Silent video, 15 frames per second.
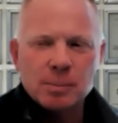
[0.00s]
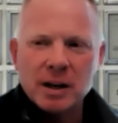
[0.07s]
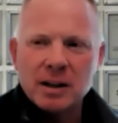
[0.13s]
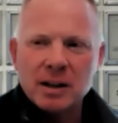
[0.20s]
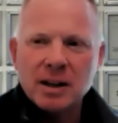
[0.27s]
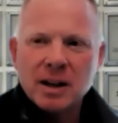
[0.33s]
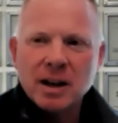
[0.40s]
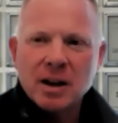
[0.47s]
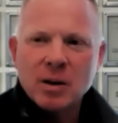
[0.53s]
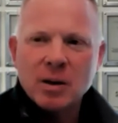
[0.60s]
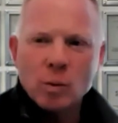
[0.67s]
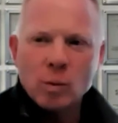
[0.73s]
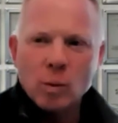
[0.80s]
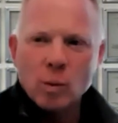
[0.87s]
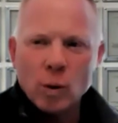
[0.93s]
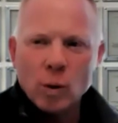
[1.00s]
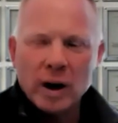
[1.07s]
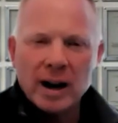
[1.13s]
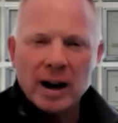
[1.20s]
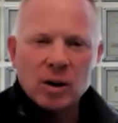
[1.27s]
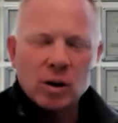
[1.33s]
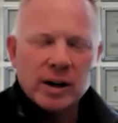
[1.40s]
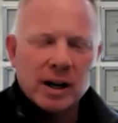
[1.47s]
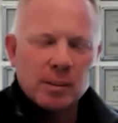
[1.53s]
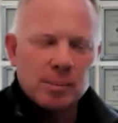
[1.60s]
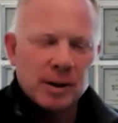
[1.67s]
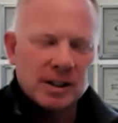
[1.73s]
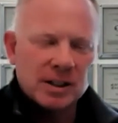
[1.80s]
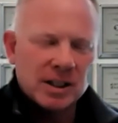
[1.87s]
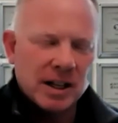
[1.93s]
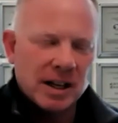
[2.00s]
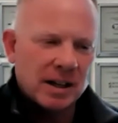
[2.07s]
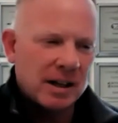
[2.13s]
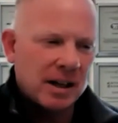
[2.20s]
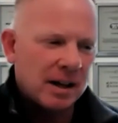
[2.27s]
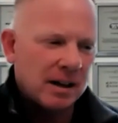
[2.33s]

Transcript: But when I look at a place like